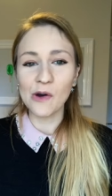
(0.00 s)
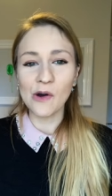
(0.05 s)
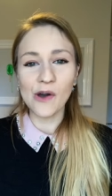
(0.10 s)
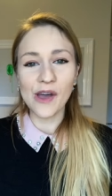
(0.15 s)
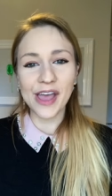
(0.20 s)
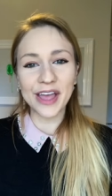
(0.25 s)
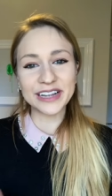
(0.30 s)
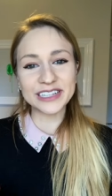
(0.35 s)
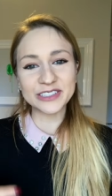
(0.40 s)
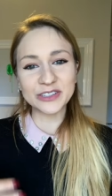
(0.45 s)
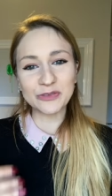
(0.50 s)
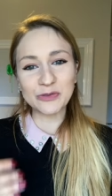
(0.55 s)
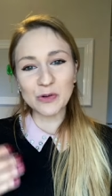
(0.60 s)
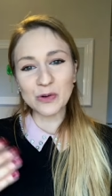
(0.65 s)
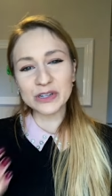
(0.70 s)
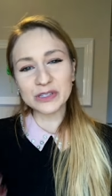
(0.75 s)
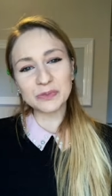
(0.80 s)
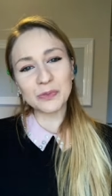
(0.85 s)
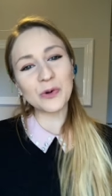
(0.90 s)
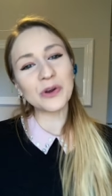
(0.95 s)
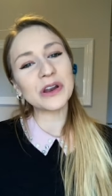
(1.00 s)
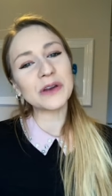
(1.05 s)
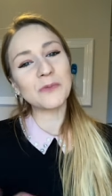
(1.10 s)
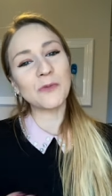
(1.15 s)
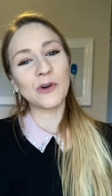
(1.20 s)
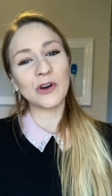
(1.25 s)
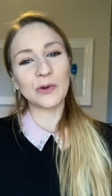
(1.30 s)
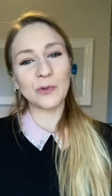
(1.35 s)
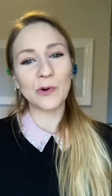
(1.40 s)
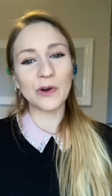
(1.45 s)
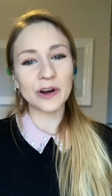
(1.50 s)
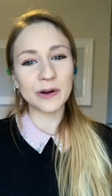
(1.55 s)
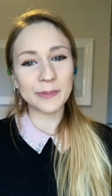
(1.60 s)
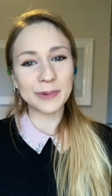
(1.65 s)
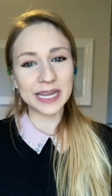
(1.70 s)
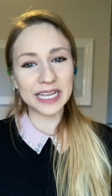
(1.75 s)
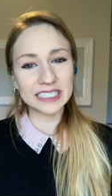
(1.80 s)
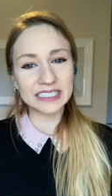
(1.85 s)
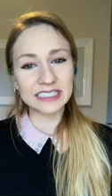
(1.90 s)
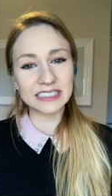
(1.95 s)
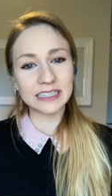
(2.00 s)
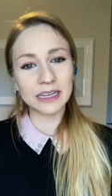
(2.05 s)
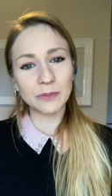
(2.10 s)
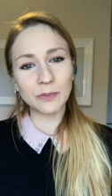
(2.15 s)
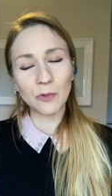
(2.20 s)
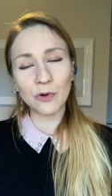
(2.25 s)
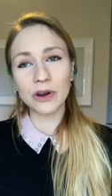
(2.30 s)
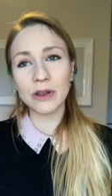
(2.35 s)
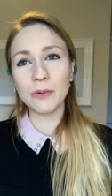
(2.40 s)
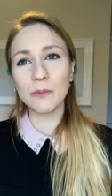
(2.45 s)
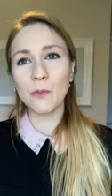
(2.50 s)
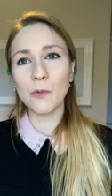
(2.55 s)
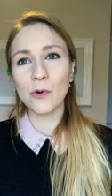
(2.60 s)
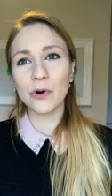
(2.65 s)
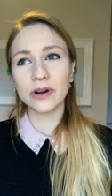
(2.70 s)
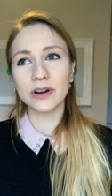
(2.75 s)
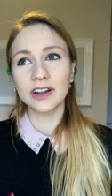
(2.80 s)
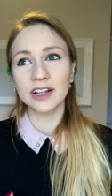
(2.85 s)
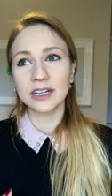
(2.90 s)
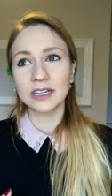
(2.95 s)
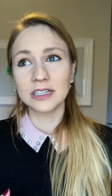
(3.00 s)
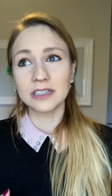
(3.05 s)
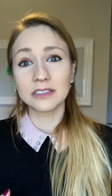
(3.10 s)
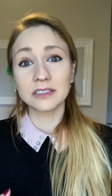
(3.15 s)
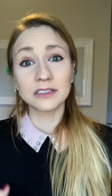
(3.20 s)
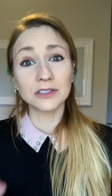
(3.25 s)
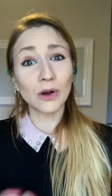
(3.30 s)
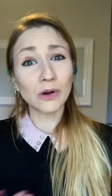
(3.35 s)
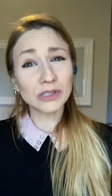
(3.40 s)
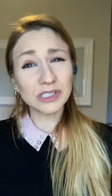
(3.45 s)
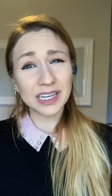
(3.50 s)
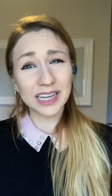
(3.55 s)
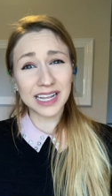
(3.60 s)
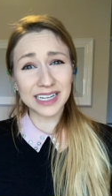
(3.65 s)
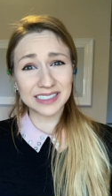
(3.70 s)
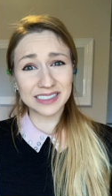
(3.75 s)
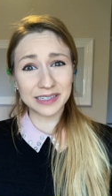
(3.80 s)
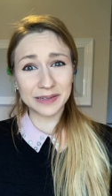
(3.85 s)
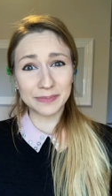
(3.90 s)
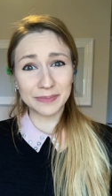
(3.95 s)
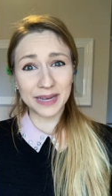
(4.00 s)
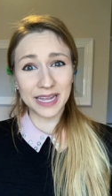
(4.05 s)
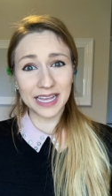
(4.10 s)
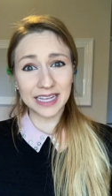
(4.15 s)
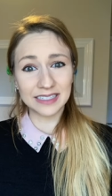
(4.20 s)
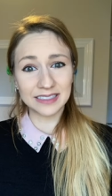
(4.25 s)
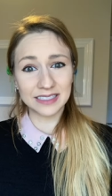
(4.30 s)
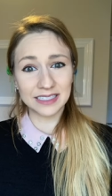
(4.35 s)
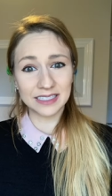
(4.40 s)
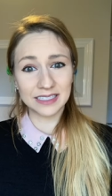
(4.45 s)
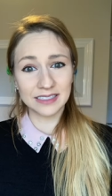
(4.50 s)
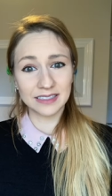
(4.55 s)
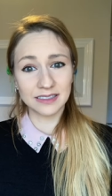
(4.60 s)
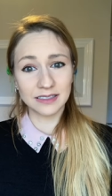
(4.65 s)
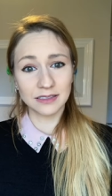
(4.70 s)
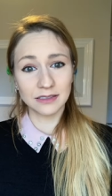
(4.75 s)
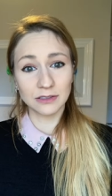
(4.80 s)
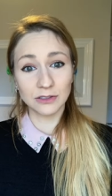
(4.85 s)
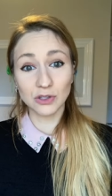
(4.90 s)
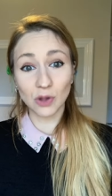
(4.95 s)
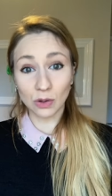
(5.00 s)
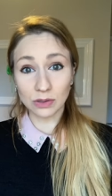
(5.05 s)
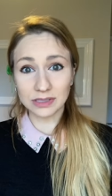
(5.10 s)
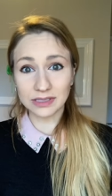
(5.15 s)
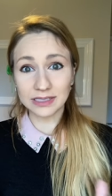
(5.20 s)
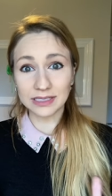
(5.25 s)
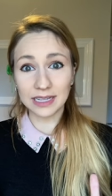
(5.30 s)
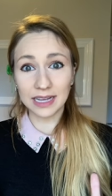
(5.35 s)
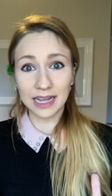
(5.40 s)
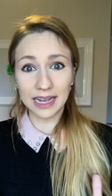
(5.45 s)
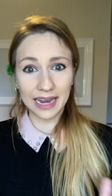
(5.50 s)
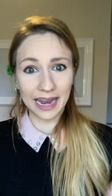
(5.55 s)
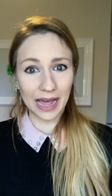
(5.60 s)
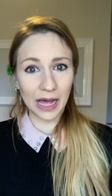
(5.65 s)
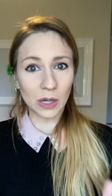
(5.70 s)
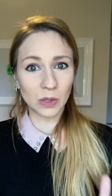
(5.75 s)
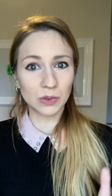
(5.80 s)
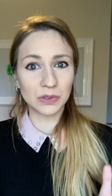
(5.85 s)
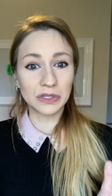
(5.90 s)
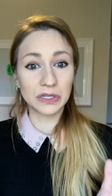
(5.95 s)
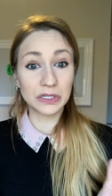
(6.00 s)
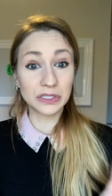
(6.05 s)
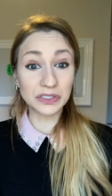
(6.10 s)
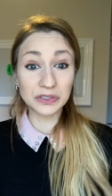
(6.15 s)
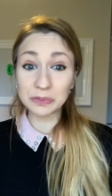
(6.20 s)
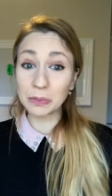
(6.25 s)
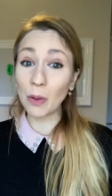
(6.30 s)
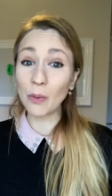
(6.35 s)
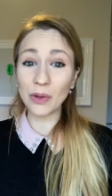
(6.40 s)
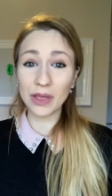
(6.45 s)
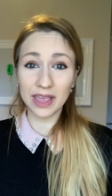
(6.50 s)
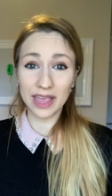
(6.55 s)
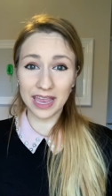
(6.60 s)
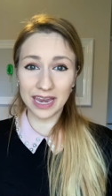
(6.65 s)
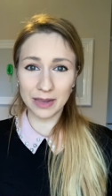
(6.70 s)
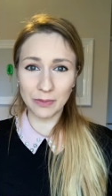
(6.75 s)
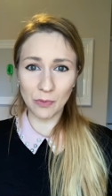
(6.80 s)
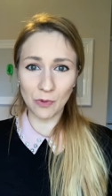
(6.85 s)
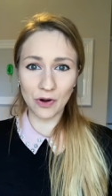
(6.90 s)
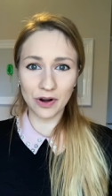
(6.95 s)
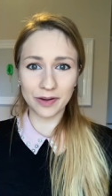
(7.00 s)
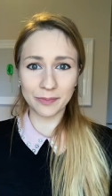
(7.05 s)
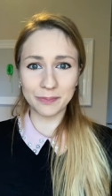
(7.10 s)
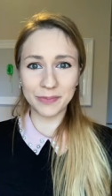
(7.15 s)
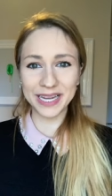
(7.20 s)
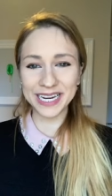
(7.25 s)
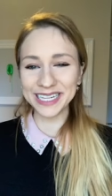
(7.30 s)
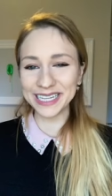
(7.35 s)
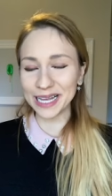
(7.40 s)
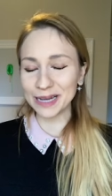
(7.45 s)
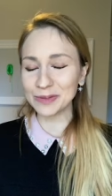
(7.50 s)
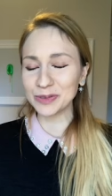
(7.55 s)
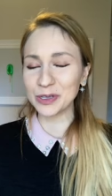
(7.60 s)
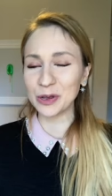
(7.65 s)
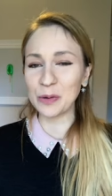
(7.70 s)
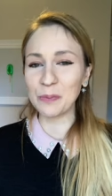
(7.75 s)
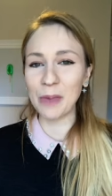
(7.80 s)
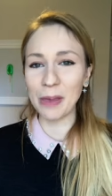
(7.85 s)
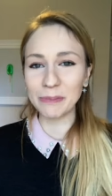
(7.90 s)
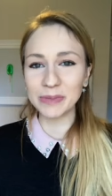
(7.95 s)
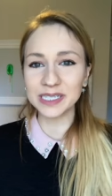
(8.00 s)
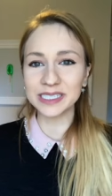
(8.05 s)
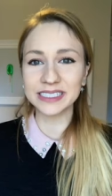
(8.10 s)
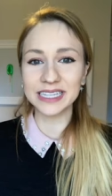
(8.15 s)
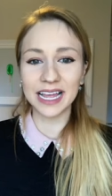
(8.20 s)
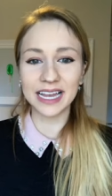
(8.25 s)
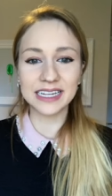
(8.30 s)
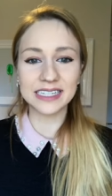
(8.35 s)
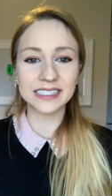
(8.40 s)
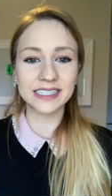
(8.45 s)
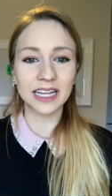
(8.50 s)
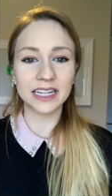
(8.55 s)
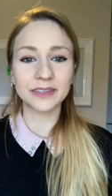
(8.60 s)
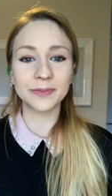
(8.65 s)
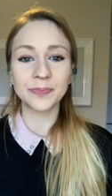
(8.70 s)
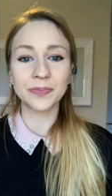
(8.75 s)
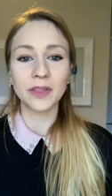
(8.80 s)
And of course, more and more workplaces and more and more socializing places don't allow smoking anymore. Many times our members tell us that